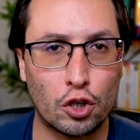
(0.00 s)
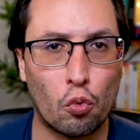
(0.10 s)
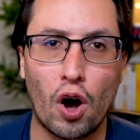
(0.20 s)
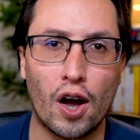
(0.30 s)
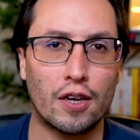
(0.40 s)
to
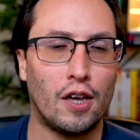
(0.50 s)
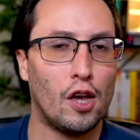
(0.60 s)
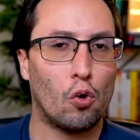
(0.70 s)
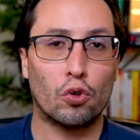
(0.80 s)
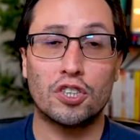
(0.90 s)
walk,
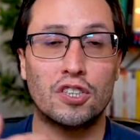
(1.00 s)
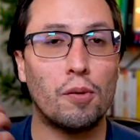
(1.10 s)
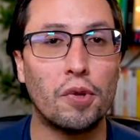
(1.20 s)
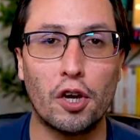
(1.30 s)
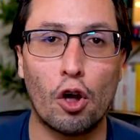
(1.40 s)
we're
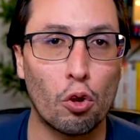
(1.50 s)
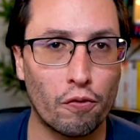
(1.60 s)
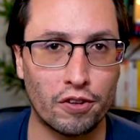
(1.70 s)
stumbling all over